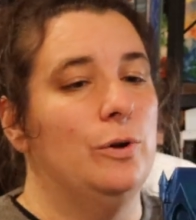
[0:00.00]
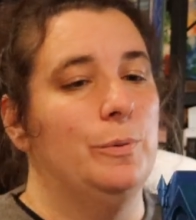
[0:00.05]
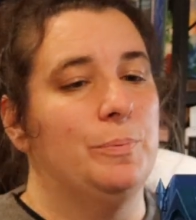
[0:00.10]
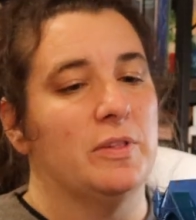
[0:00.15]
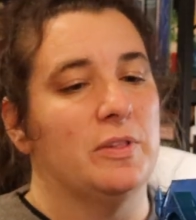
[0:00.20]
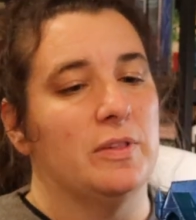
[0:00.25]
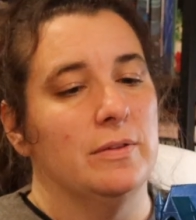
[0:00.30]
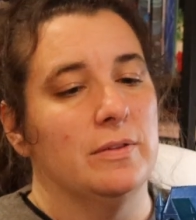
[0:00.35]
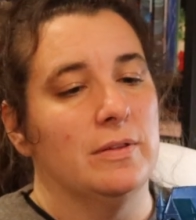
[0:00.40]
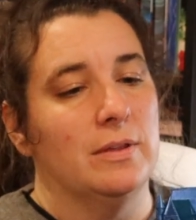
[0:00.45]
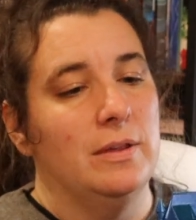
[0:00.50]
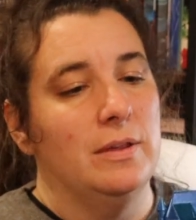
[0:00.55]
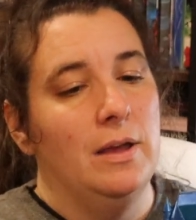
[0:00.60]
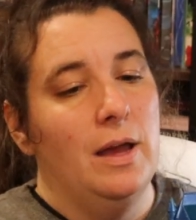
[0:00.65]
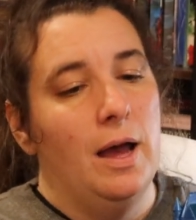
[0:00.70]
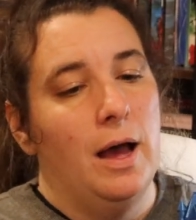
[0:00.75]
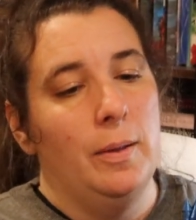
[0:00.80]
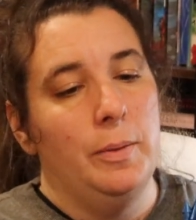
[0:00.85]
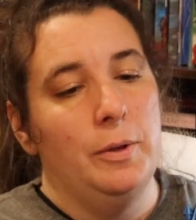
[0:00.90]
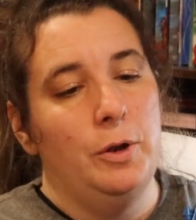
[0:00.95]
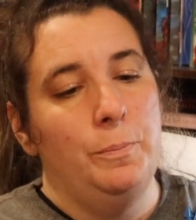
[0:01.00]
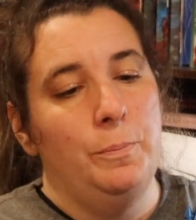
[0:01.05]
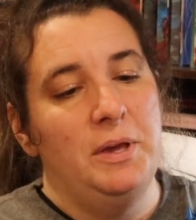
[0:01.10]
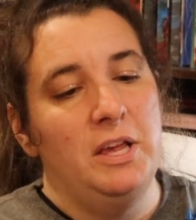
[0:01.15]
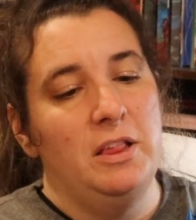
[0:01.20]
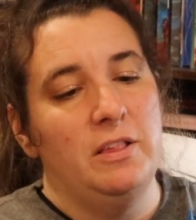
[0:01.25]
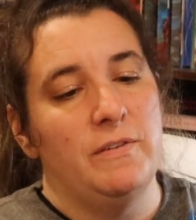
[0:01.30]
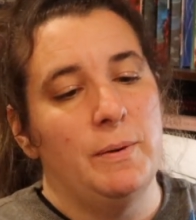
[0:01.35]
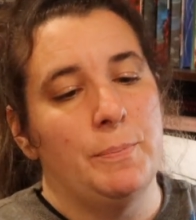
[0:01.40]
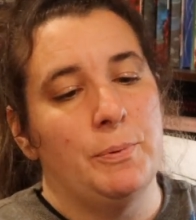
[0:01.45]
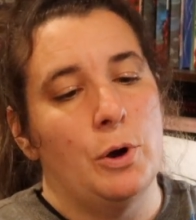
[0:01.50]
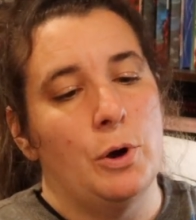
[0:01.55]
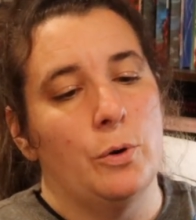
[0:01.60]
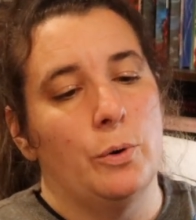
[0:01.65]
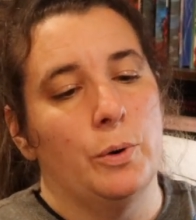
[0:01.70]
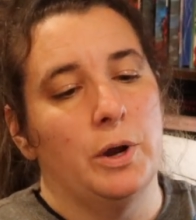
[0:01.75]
Oops, a little piece of it broke.